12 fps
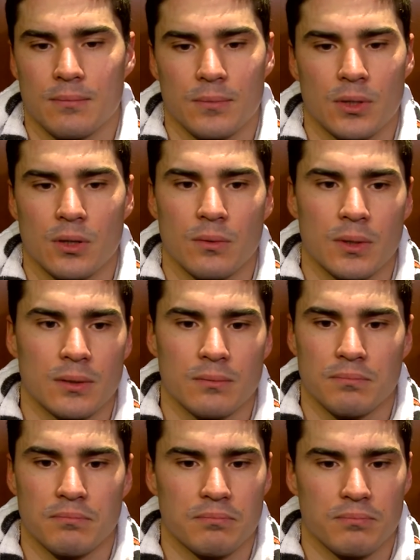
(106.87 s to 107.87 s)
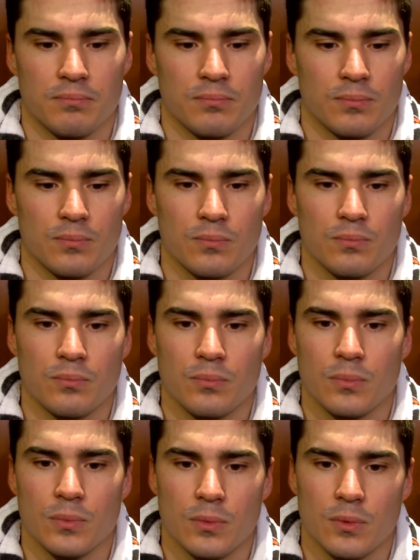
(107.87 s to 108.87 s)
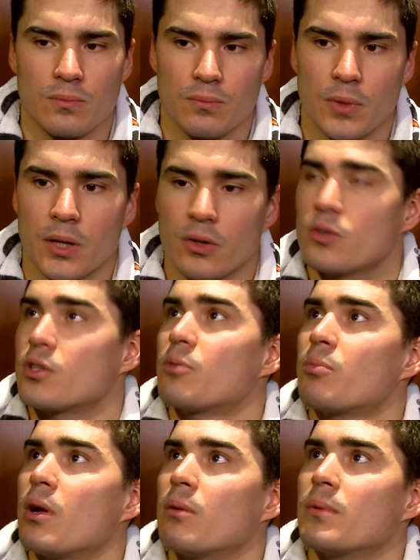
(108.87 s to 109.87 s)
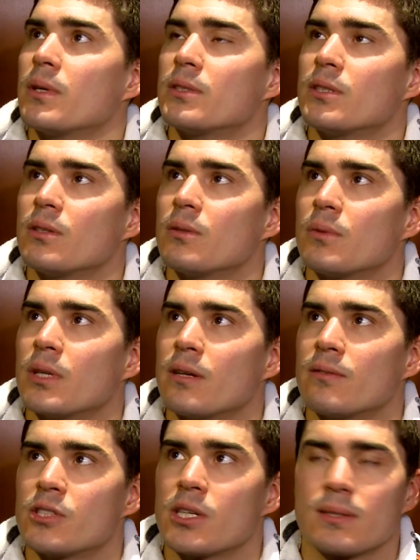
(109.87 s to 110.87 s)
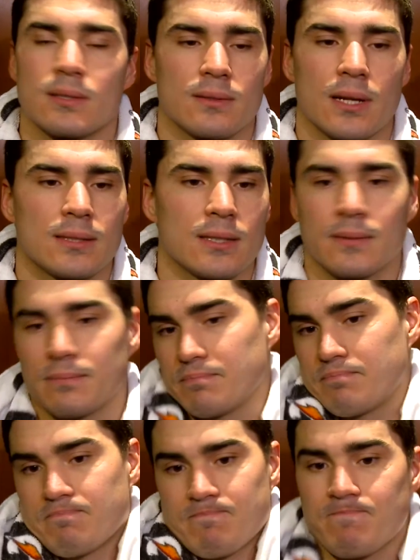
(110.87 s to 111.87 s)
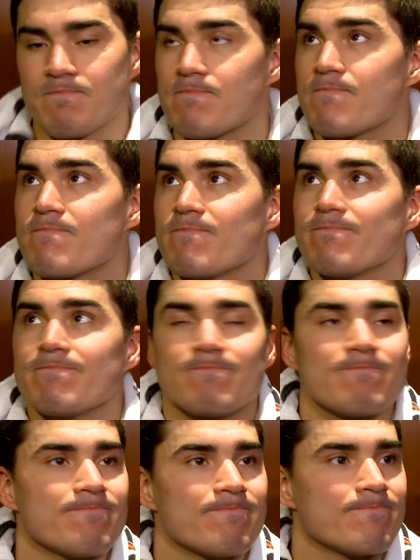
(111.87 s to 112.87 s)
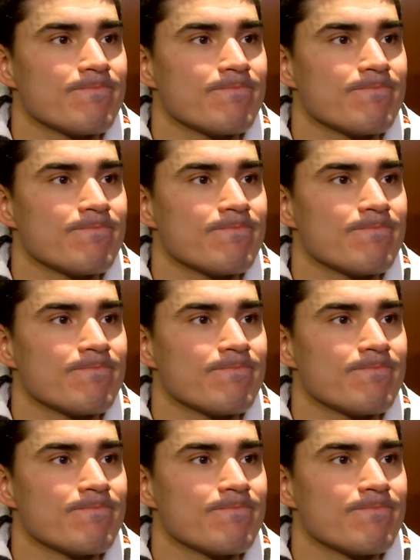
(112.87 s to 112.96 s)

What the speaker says: you know, and use our power play too when you have a chance. That's it.